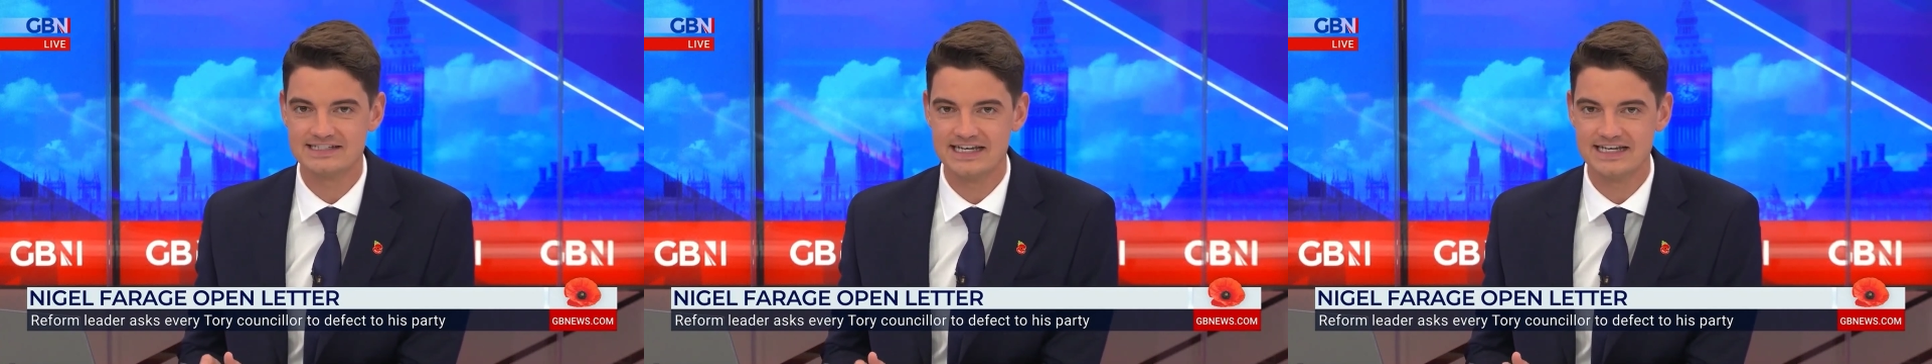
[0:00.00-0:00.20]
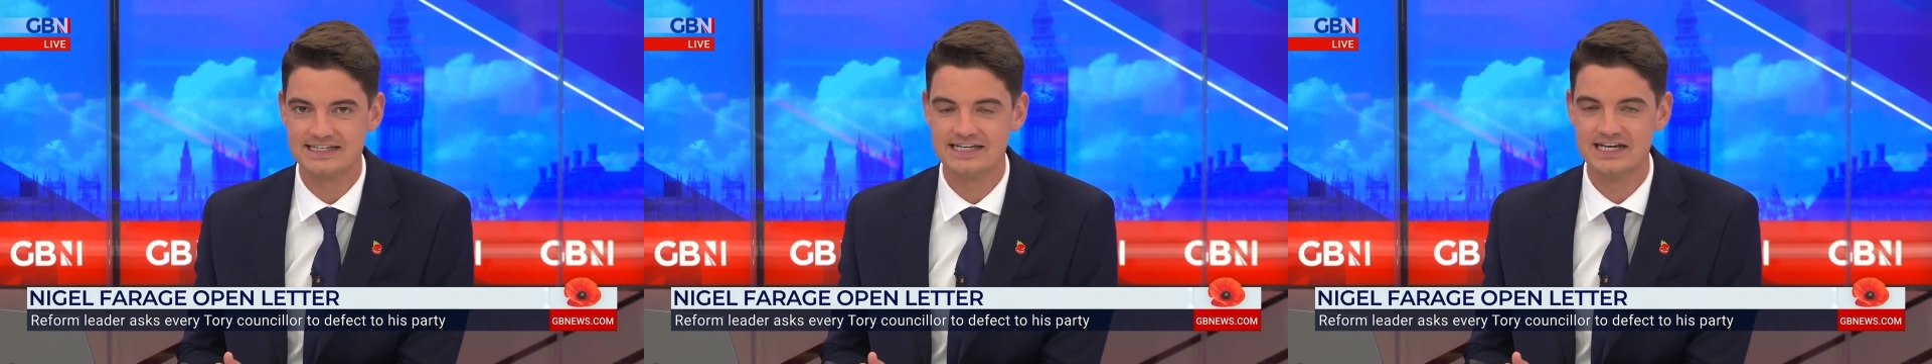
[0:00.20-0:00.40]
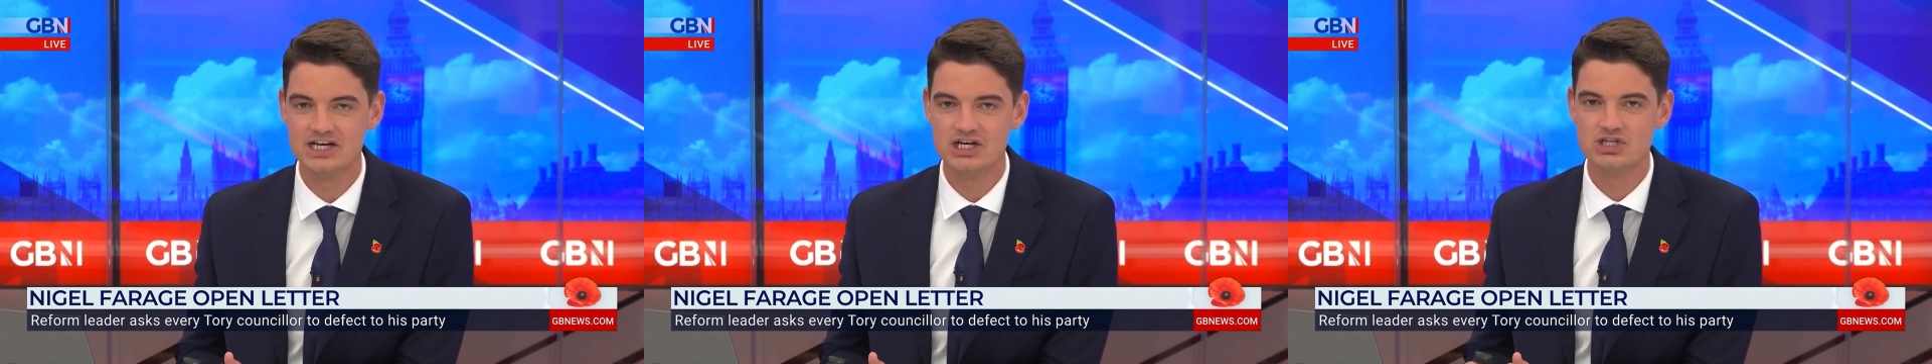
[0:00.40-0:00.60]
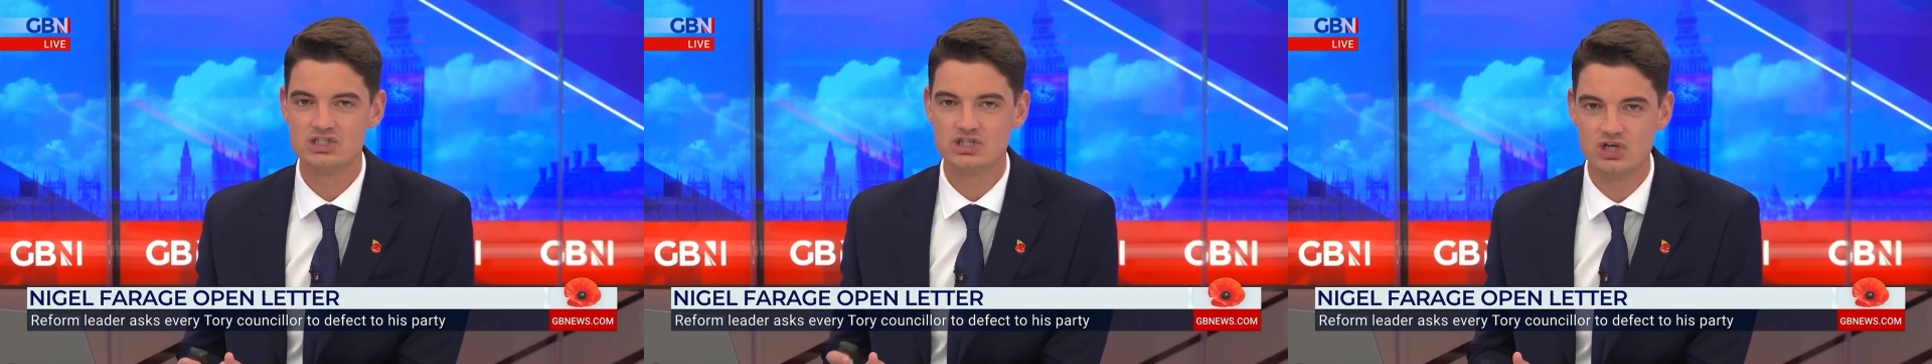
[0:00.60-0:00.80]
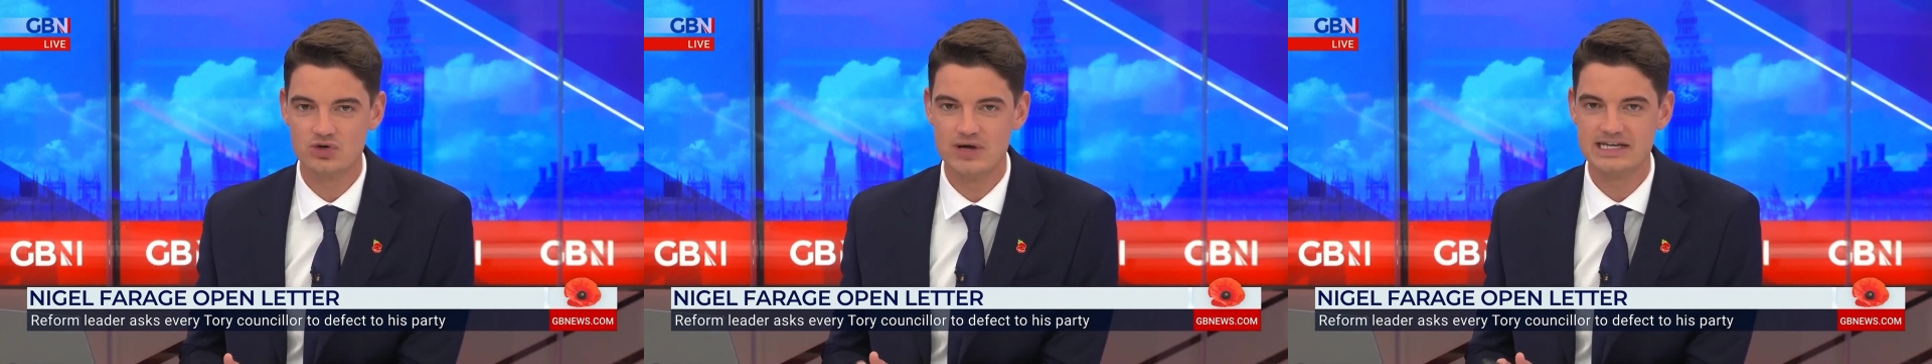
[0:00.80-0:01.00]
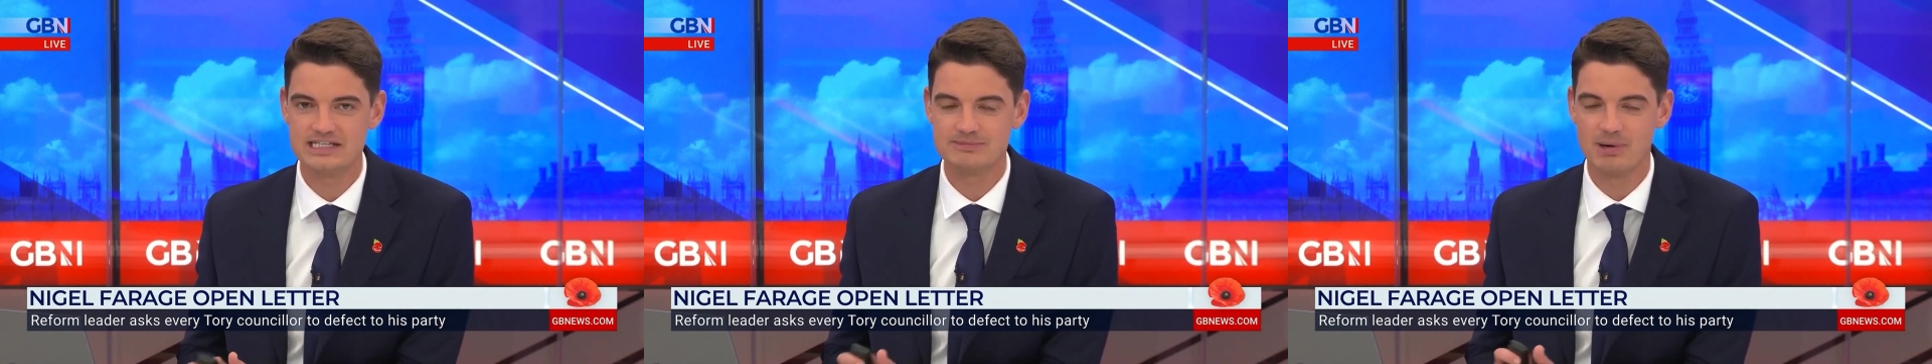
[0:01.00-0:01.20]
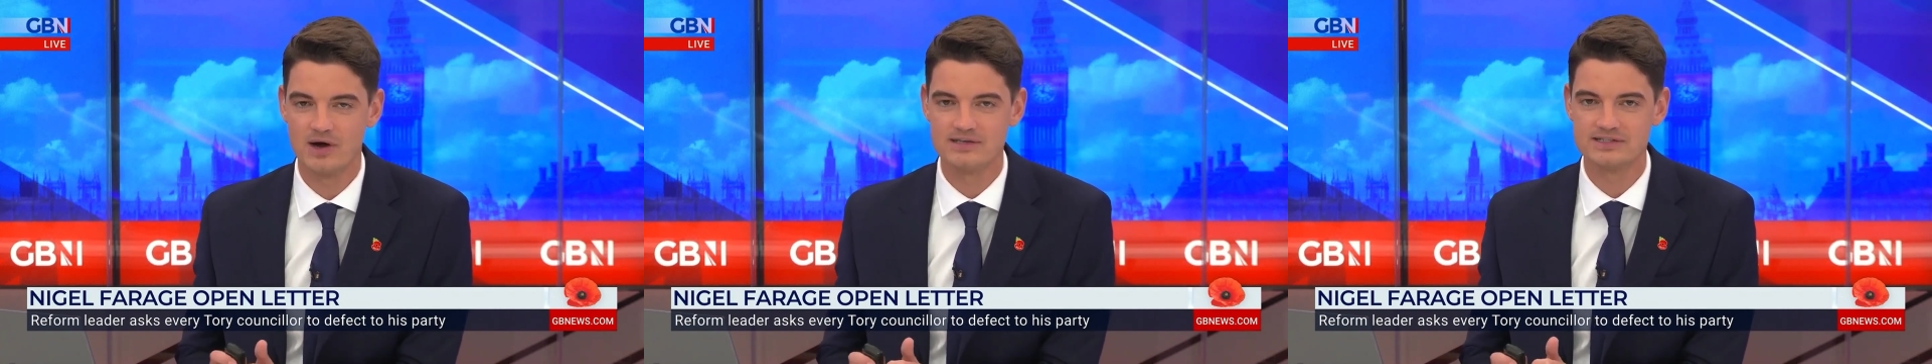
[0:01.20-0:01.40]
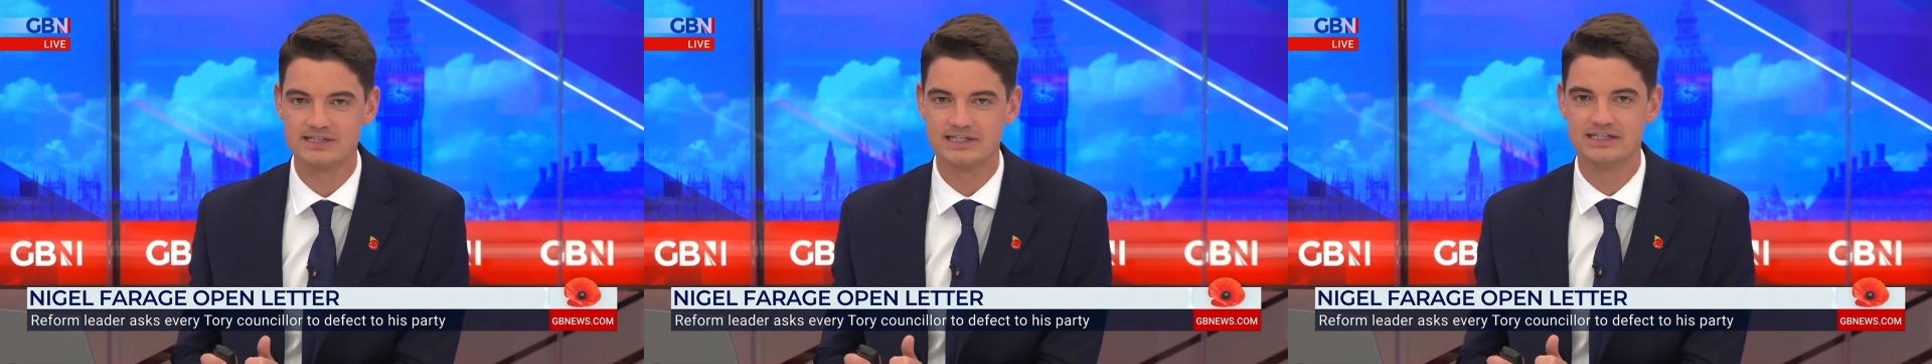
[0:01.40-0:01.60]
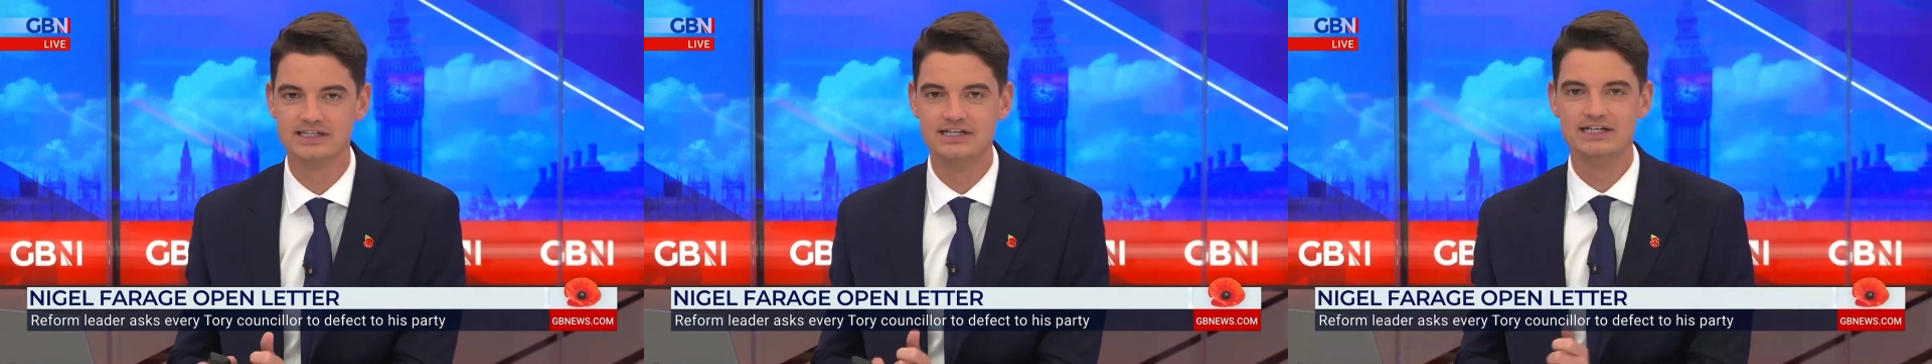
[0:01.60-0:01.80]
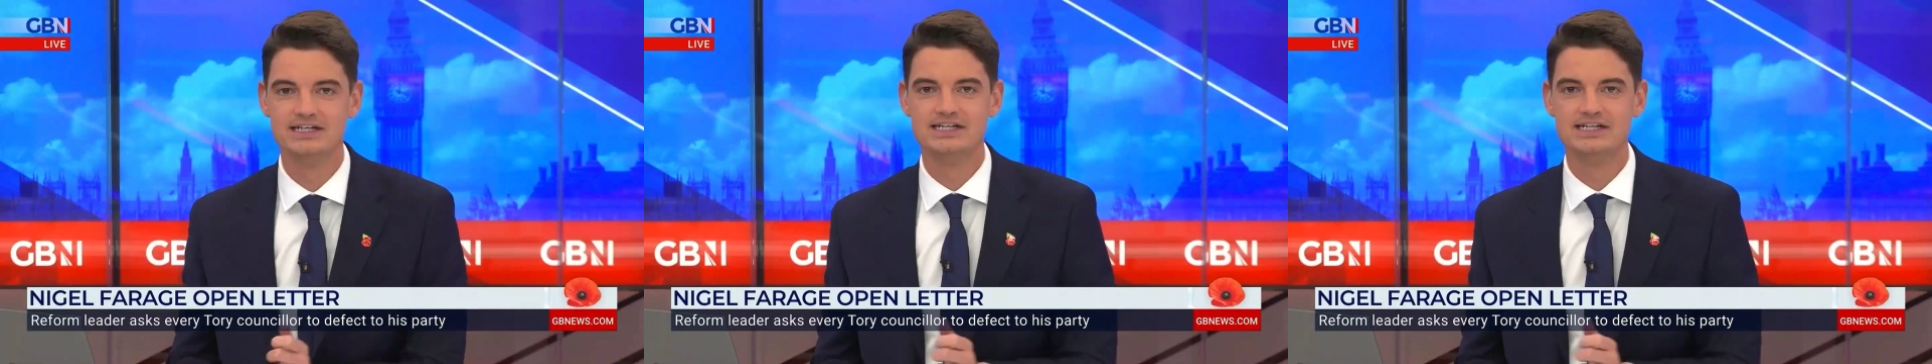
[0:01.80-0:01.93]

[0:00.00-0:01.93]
seat to his party.